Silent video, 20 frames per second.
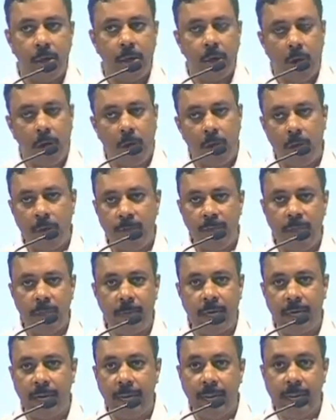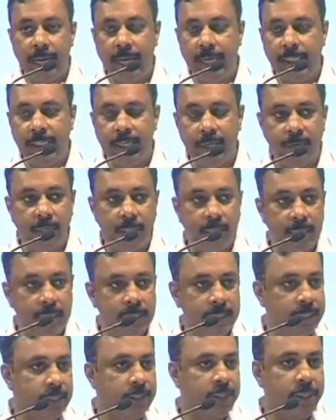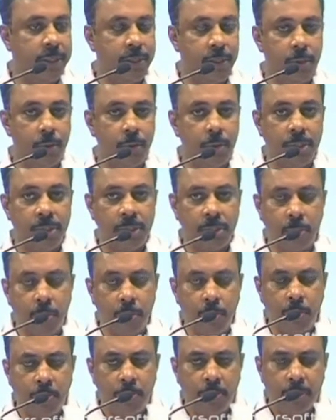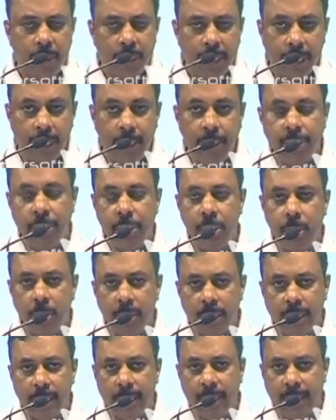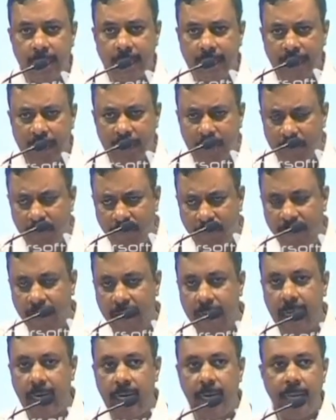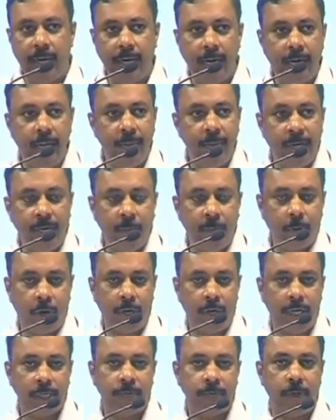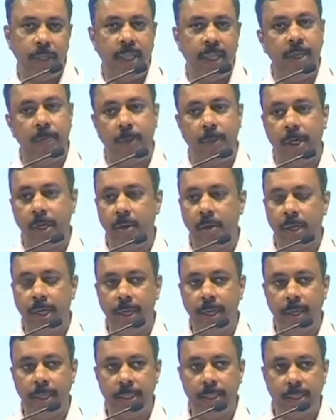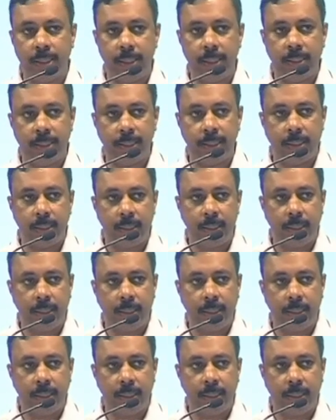All of them are engaging with these institutes to ensure that they get fairly ready-made products for their particular industries.